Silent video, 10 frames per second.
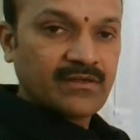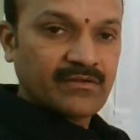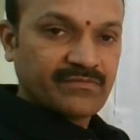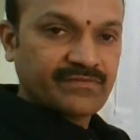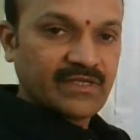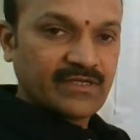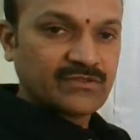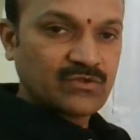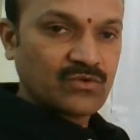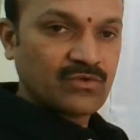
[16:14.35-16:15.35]
If there
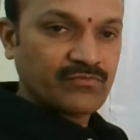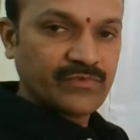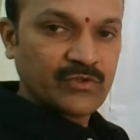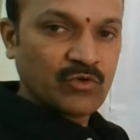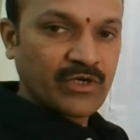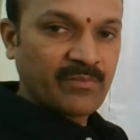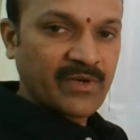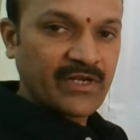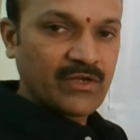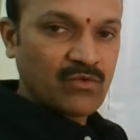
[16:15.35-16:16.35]
is no, we don't
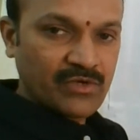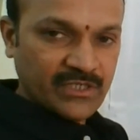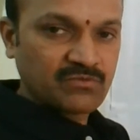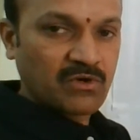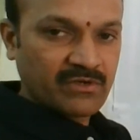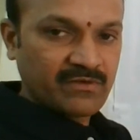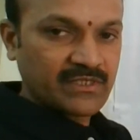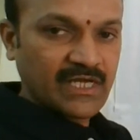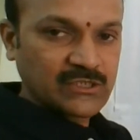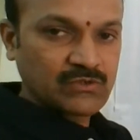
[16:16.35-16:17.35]
apply any voltage, whatever
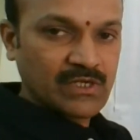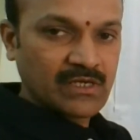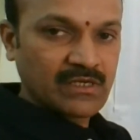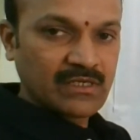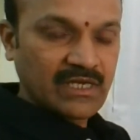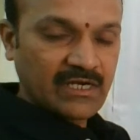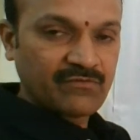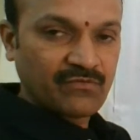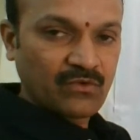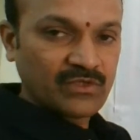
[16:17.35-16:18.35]
the actual
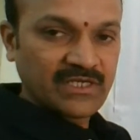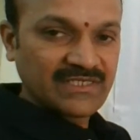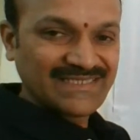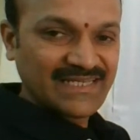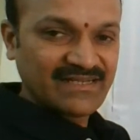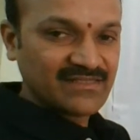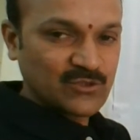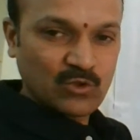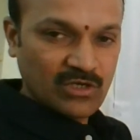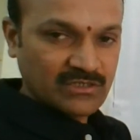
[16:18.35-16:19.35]
current flow that is there in the
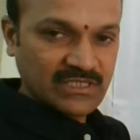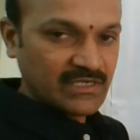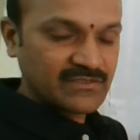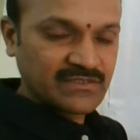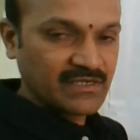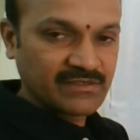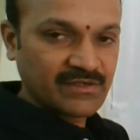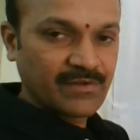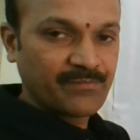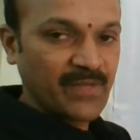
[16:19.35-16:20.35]
solar cell is that
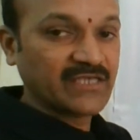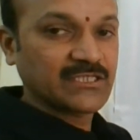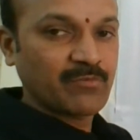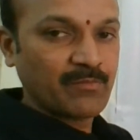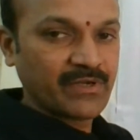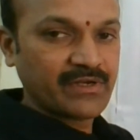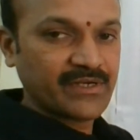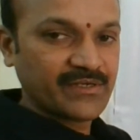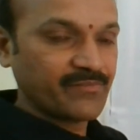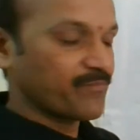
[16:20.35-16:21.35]
maximum current.